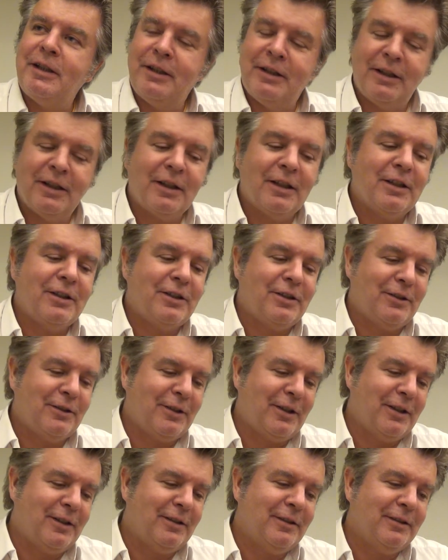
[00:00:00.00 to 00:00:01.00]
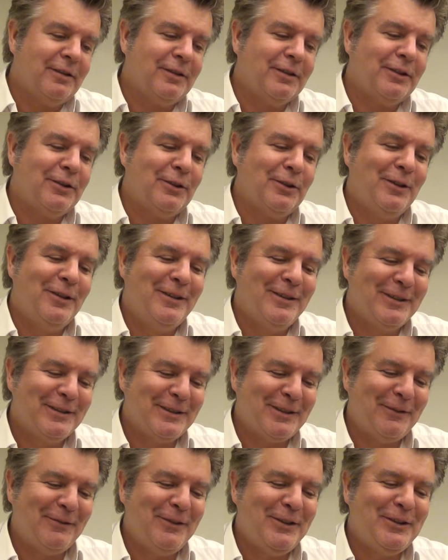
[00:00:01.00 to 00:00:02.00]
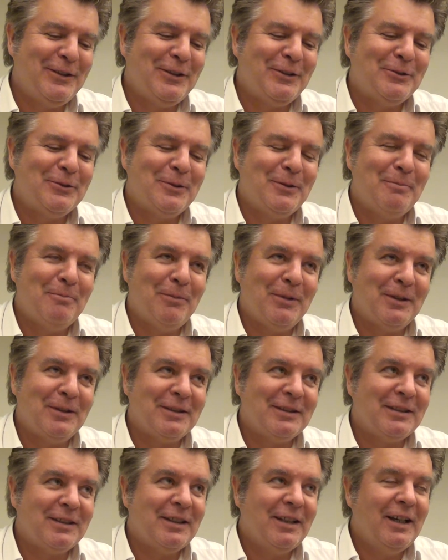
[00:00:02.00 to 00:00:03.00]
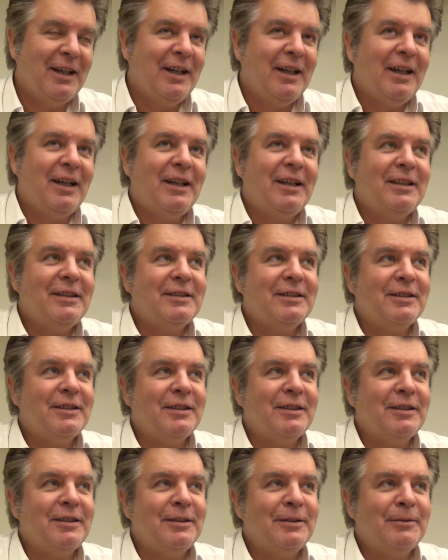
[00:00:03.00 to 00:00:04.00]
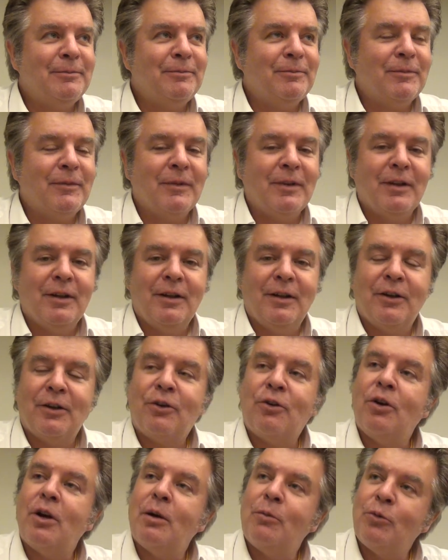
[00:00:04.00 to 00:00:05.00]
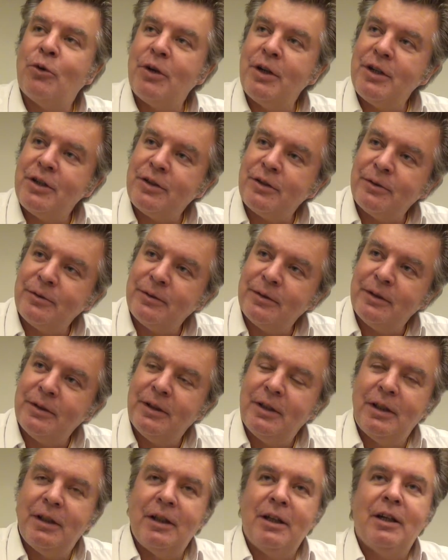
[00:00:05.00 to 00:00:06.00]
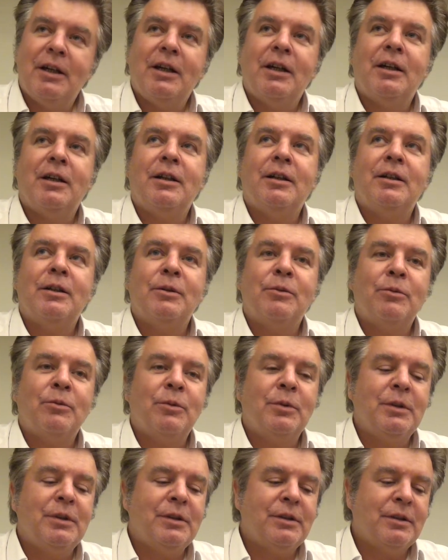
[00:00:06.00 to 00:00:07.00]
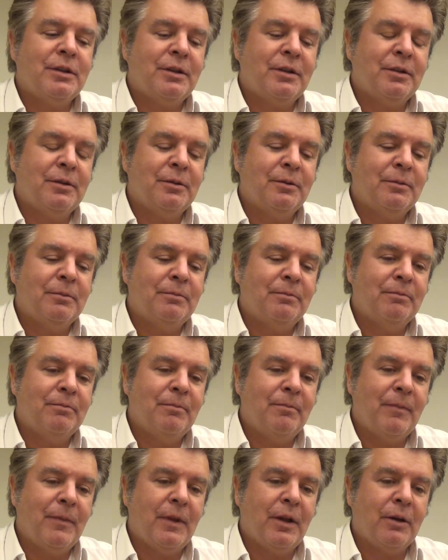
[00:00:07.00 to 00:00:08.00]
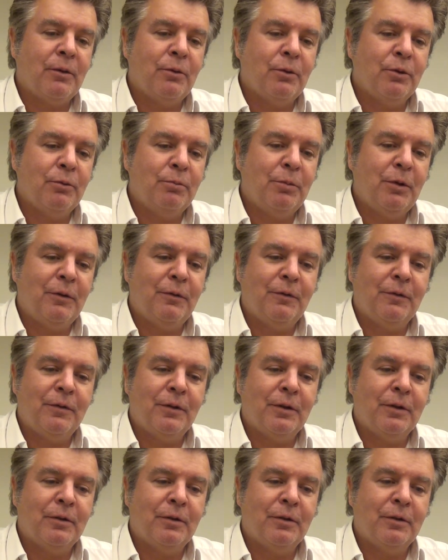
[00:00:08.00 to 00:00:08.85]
In English, okay. So, 72 Impulse, it's a collaboration with a group of